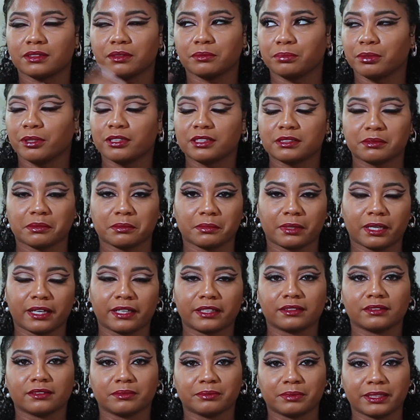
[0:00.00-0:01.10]
It blows my
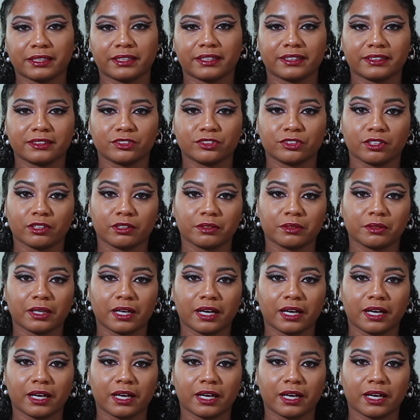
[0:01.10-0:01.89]
mind because, you know,